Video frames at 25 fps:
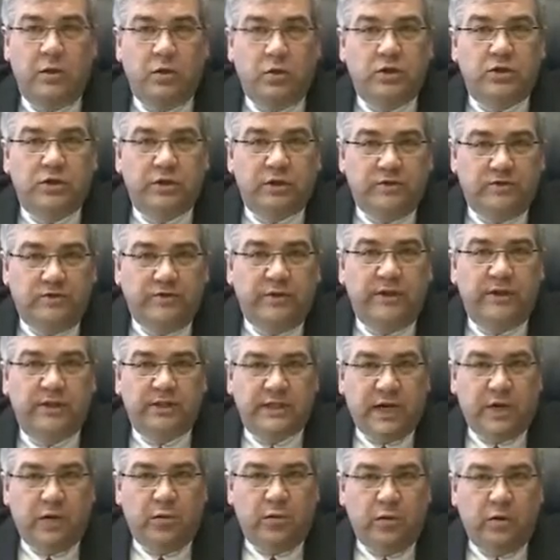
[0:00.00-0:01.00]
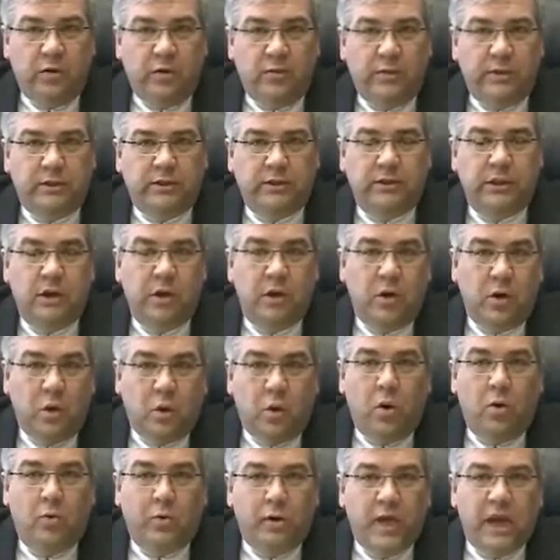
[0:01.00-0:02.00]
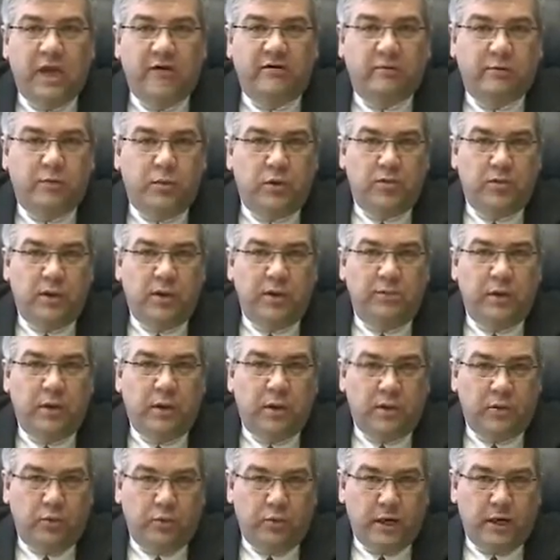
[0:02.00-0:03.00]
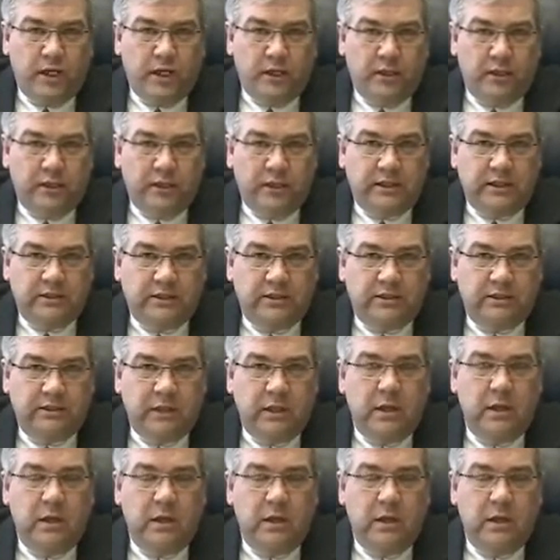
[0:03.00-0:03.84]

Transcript: which defeats our purpose, or we have to put people on waiting lists.